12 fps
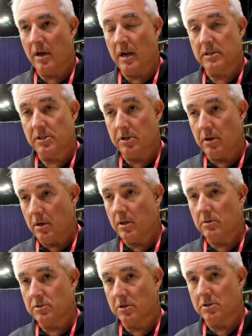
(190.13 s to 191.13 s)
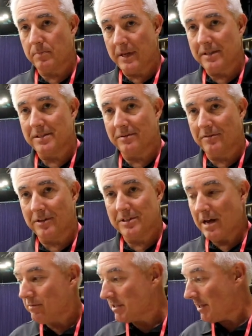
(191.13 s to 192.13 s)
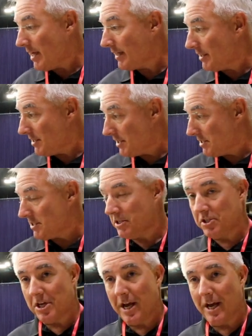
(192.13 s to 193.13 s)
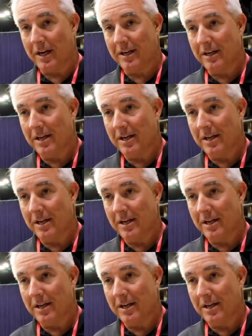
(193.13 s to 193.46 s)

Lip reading: And I said, you know, those are expensive, because I was collecting Tennessee shad